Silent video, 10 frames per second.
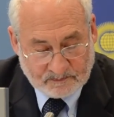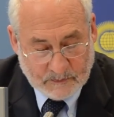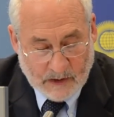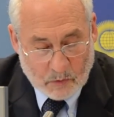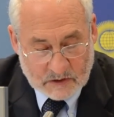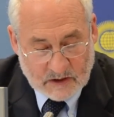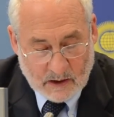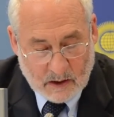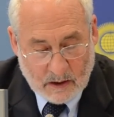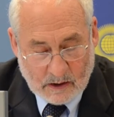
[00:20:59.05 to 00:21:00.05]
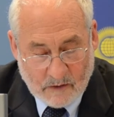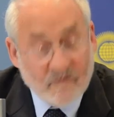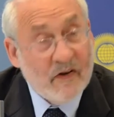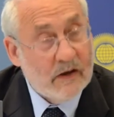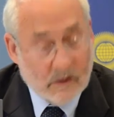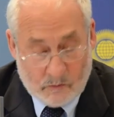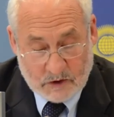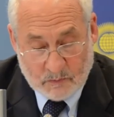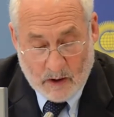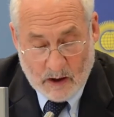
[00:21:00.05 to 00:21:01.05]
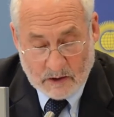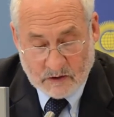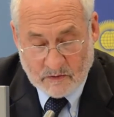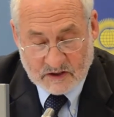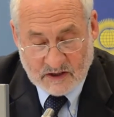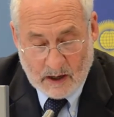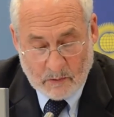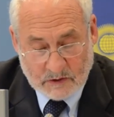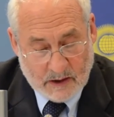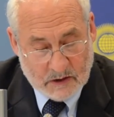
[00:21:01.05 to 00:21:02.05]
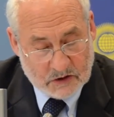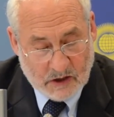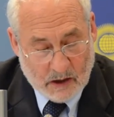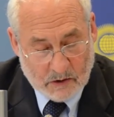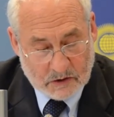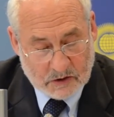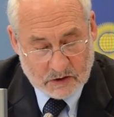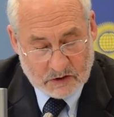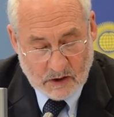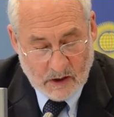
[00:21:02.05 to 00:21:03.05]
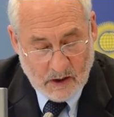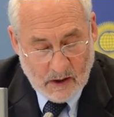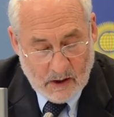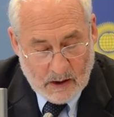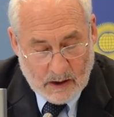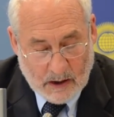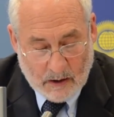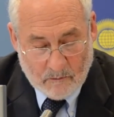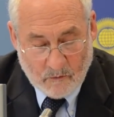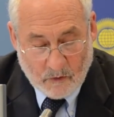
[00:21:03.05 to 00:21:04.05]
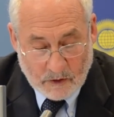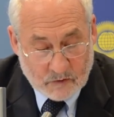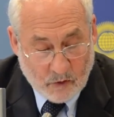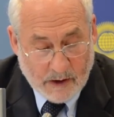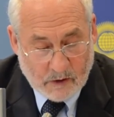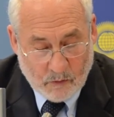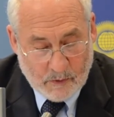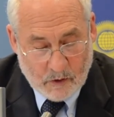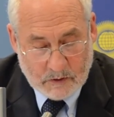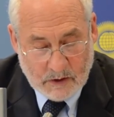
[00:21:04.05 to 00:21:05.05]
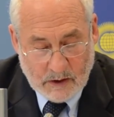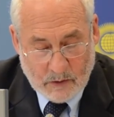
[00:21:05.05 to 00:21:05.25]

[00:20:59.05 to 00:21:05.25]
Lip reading: It was a convenient response to the simultaneous challenges. For the trade community,